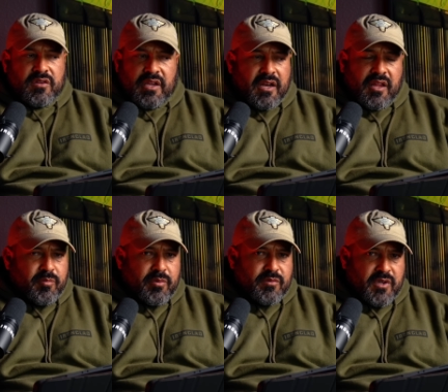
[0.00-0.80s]
not a
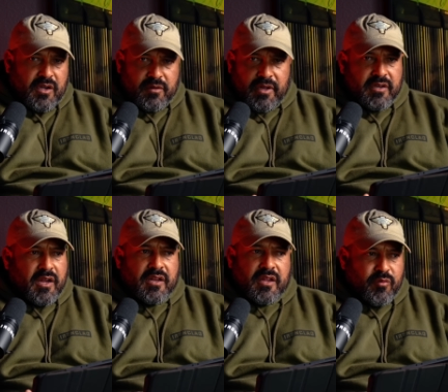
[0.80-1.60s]
lot of people are talking about.
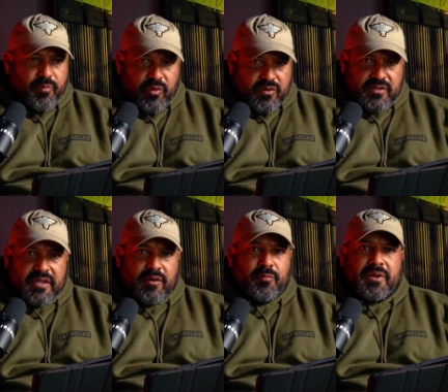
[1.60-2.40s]
Not a lot of reporters
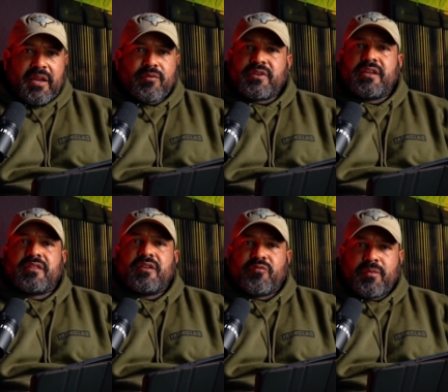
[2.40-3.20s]
have been able to
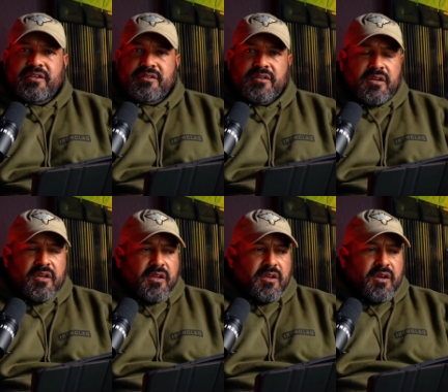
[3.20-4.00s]
get the information.
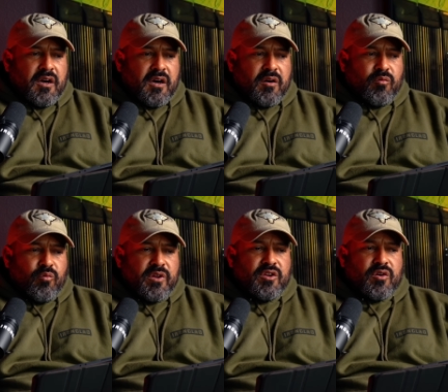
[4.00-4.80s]
Uh,
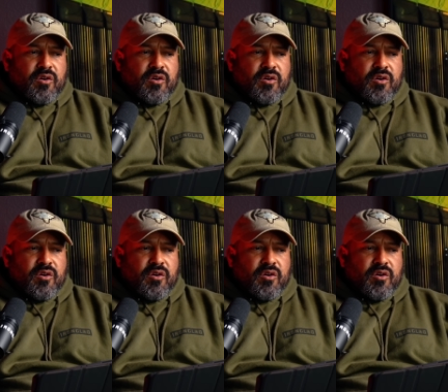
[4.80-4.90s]
when